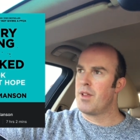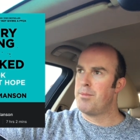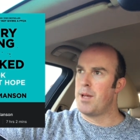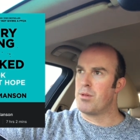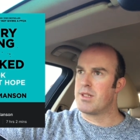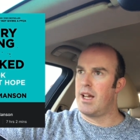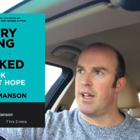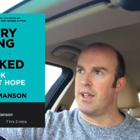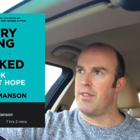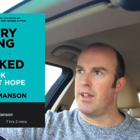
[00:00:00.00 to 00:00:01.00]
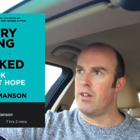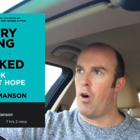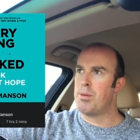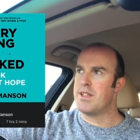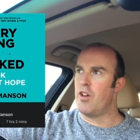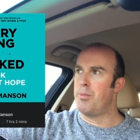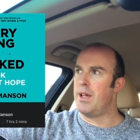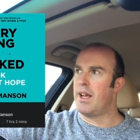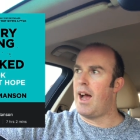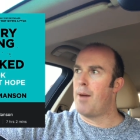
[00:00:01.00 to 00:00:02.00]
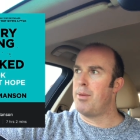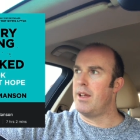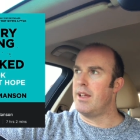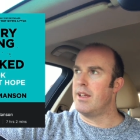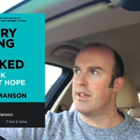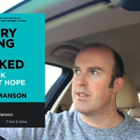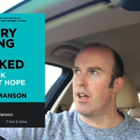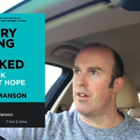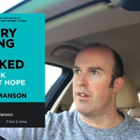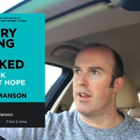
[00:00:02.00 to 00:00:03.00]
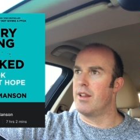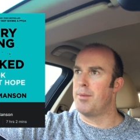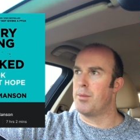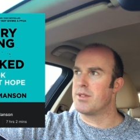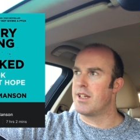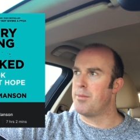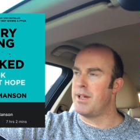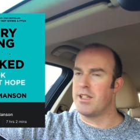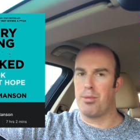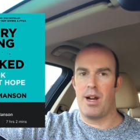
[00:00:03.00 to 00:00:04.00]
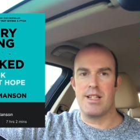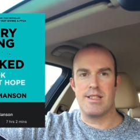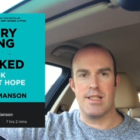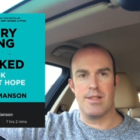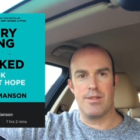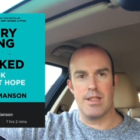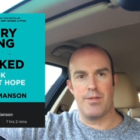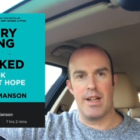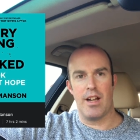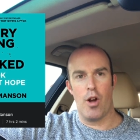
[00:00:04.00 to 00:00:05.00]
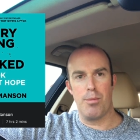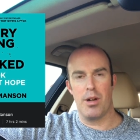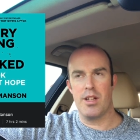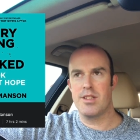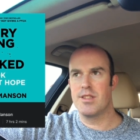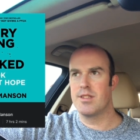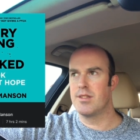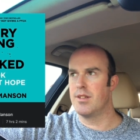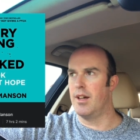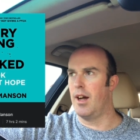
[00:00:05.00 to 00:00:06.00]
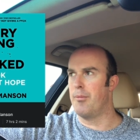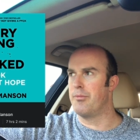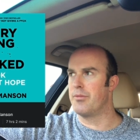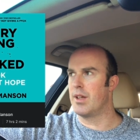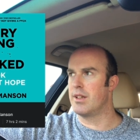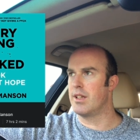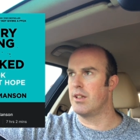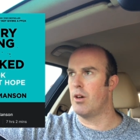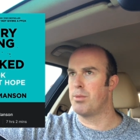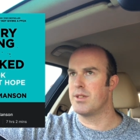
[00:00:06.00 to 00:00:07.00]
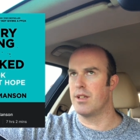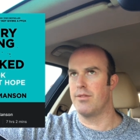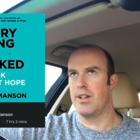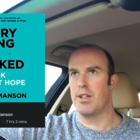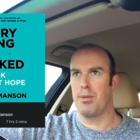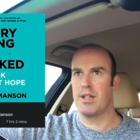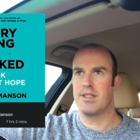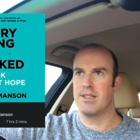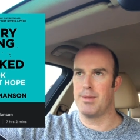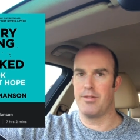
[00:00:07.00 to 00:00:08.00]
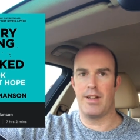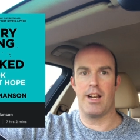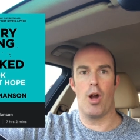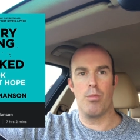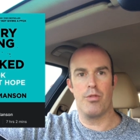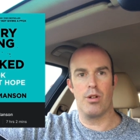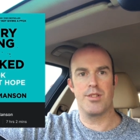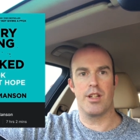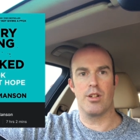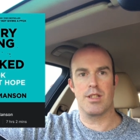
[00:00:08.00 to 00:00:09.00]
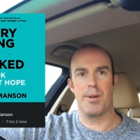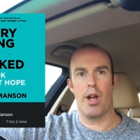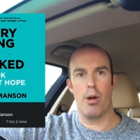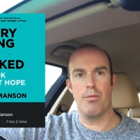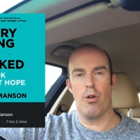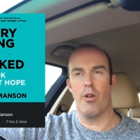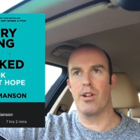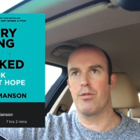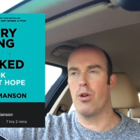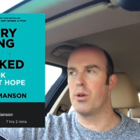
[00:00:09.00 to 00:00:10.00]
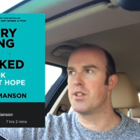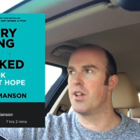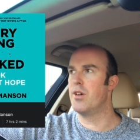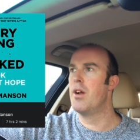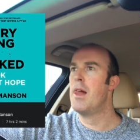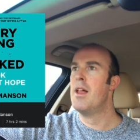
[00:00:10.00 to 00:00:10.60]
People say the opposite of being happy. So people say that being depressed is feeling hopeless, and the opposite of feeling depressed is feeling hopeful. So you've got something to hope for and look forward to.